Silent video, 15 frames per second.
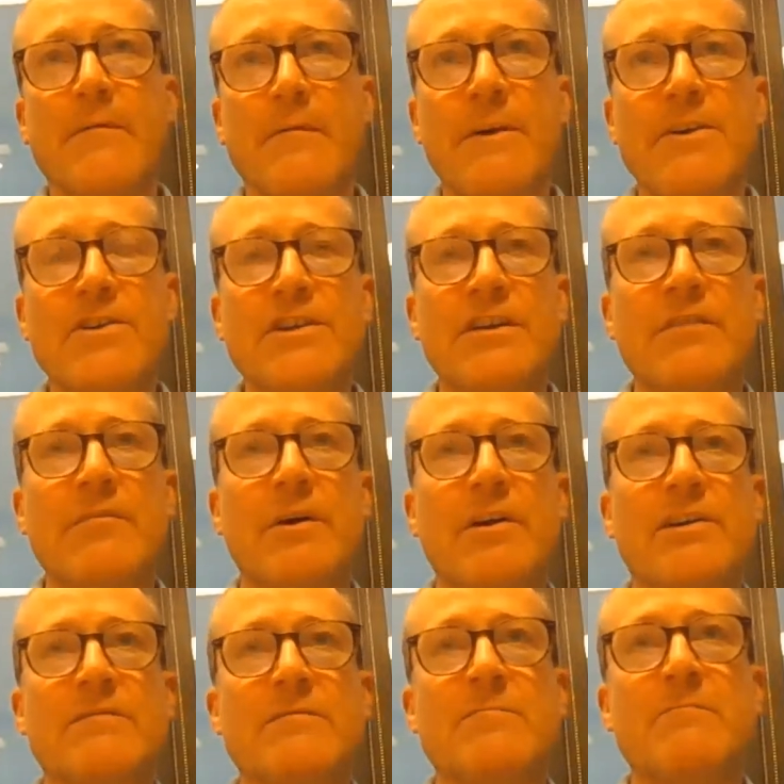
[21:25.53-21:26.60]
information sharing
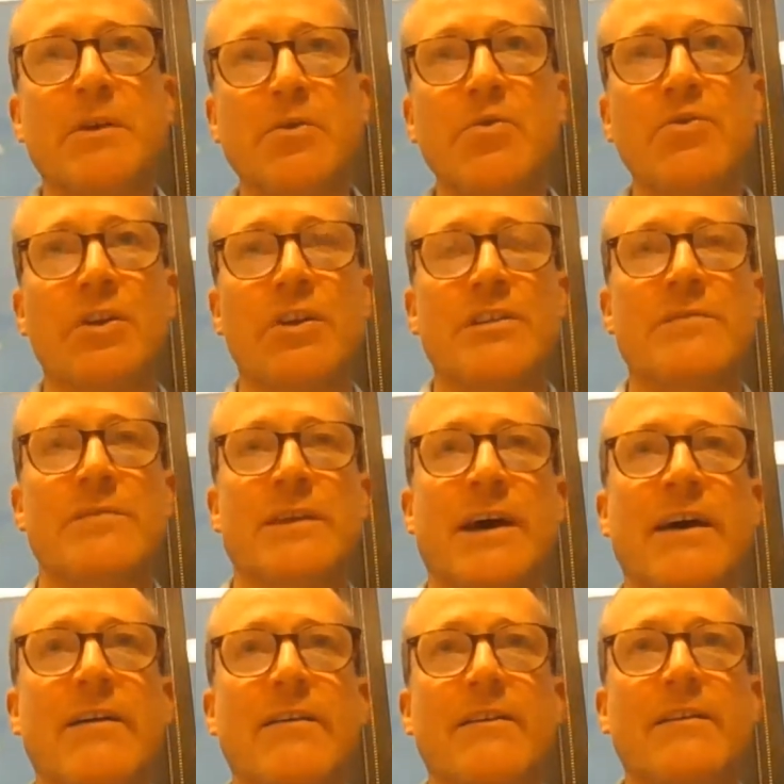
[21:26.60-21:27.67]
partnerships, build on some of
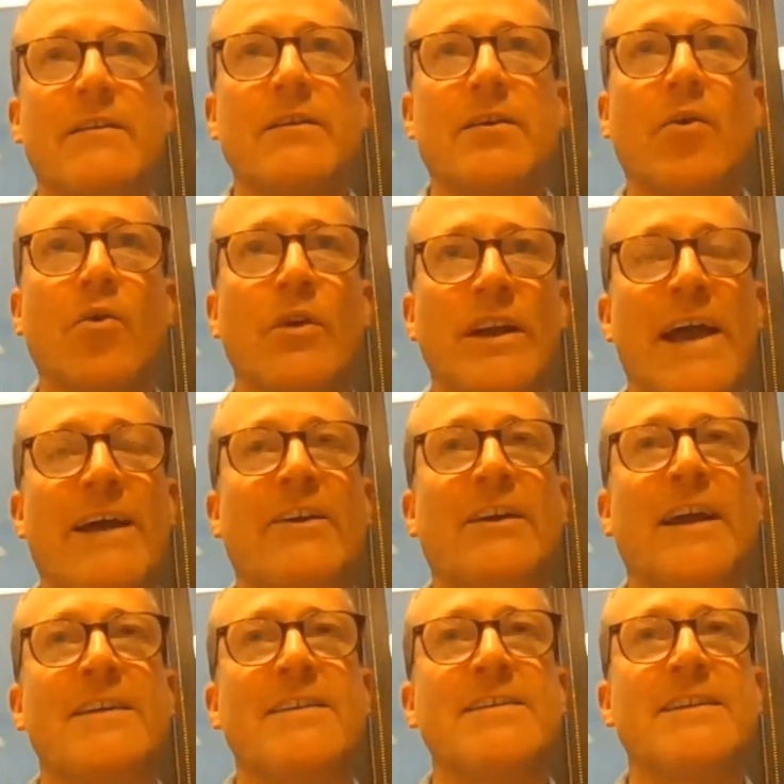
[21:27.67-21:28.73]
that already
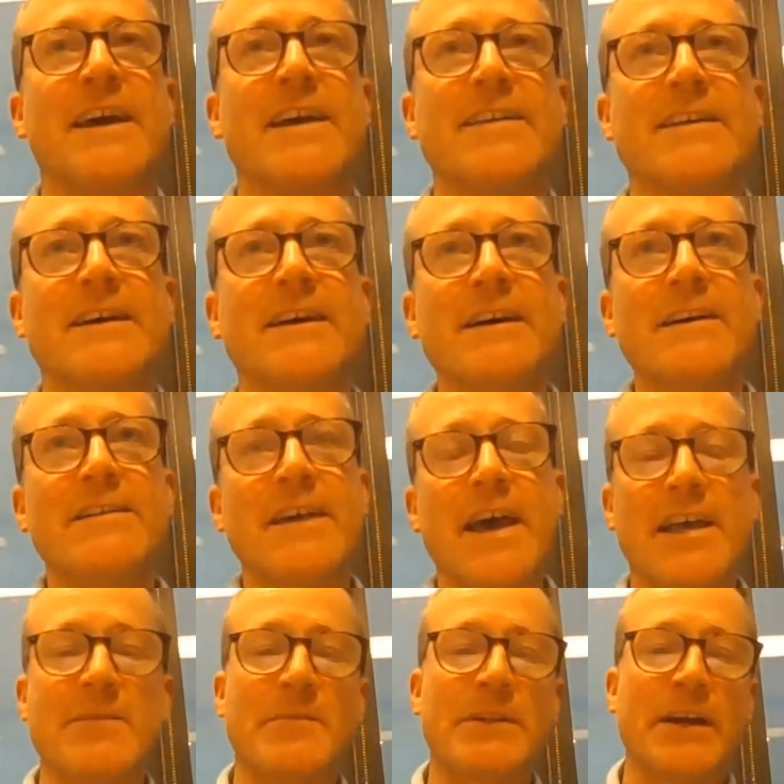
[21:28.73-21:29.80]
aggregated data
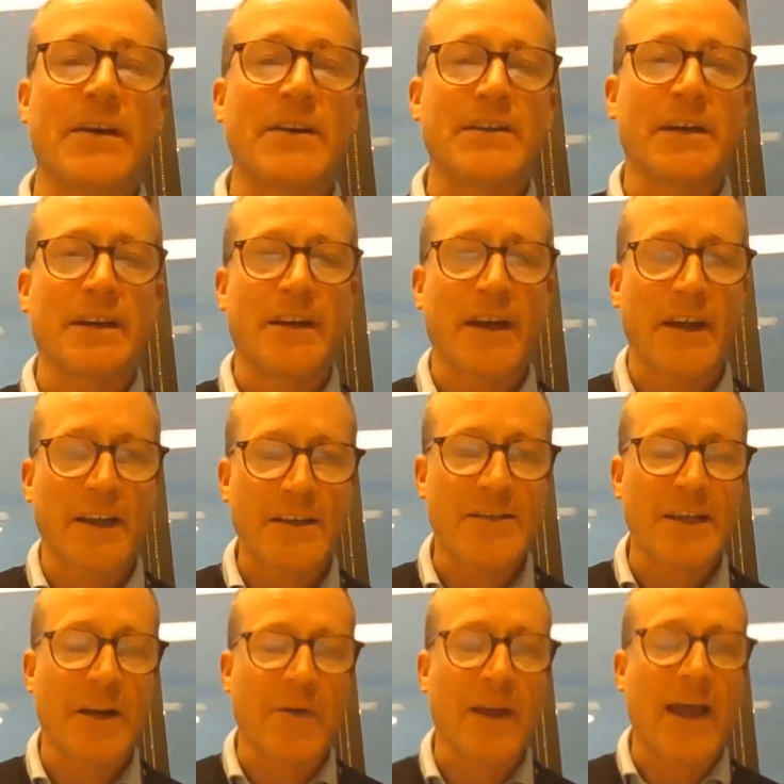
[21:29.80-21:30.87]
to expedite and
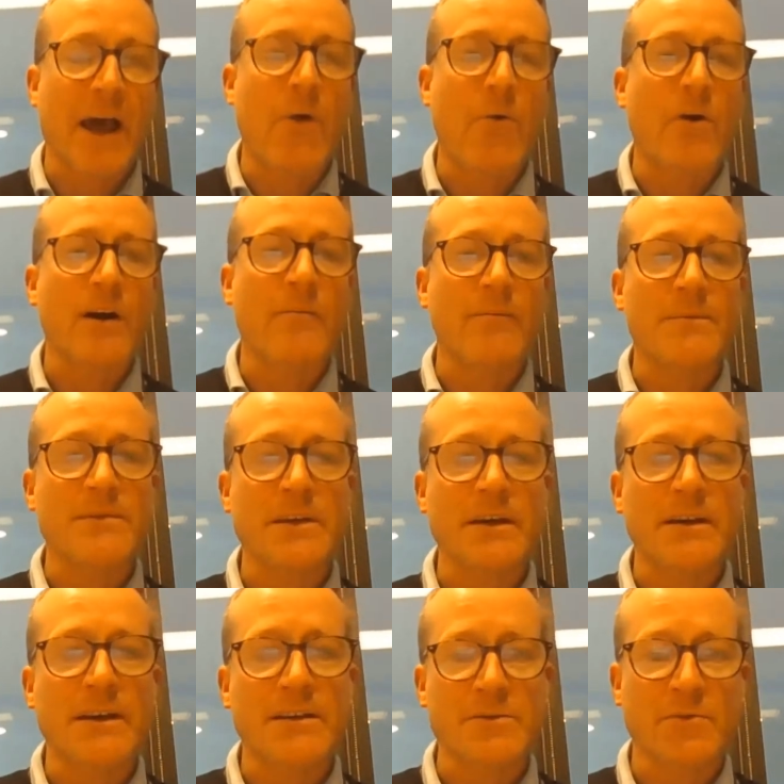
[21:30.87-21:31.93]
accelerate outcomes
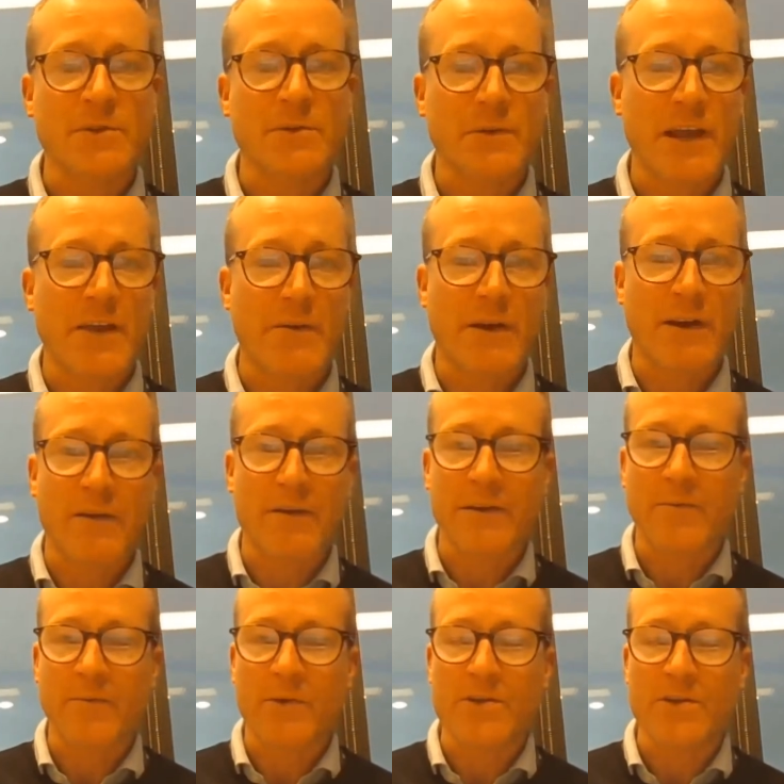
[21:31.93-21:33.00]
is also an area I
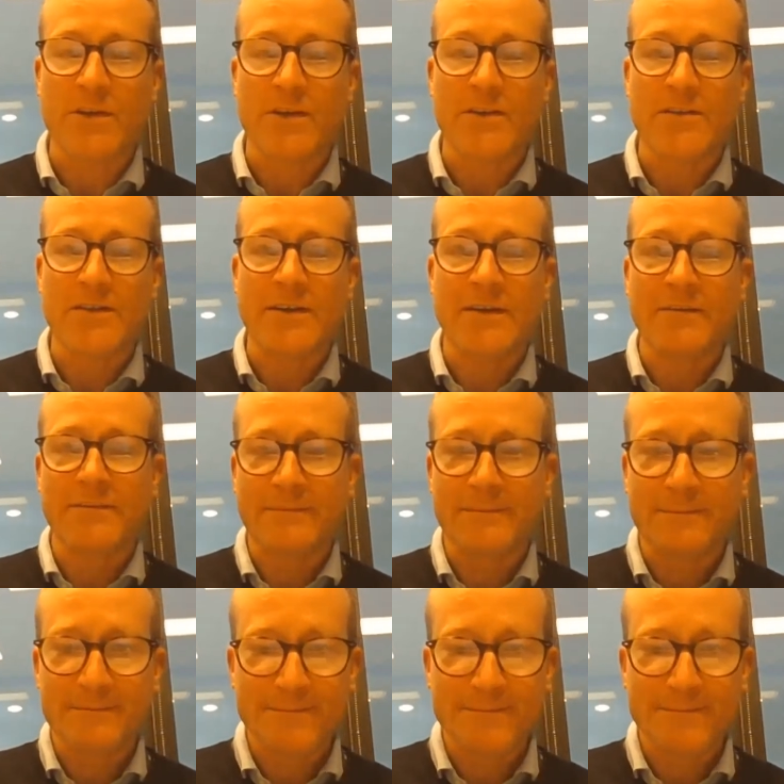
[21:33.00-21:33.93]
think we should consider.